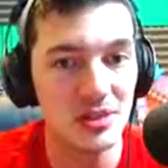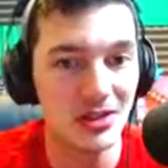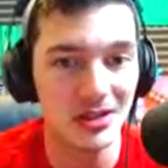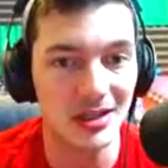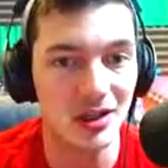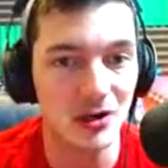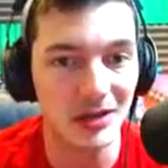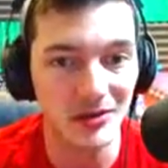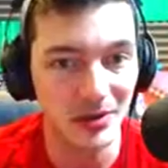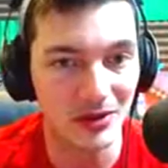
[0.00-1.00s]
and they're going to go
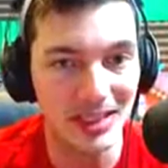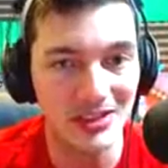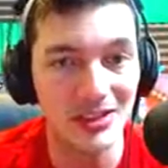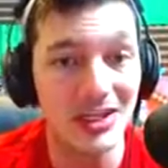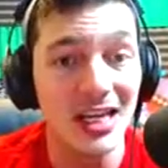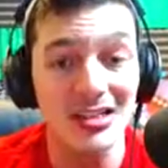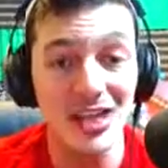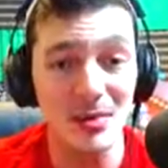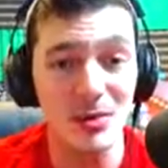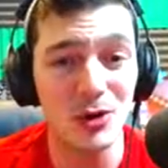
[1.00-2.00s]
down from those Teslas.
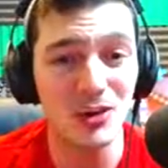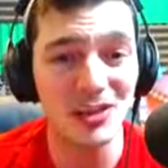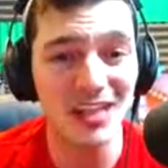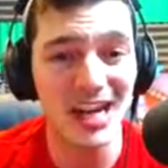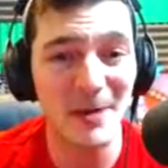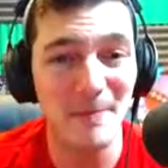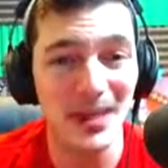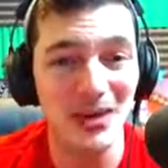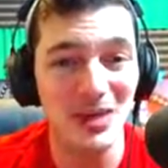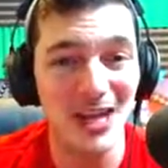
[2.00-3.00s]
Double mortar time.
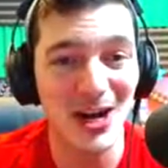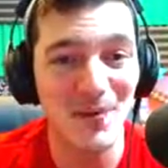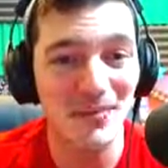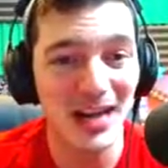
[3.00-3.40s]
Here we go.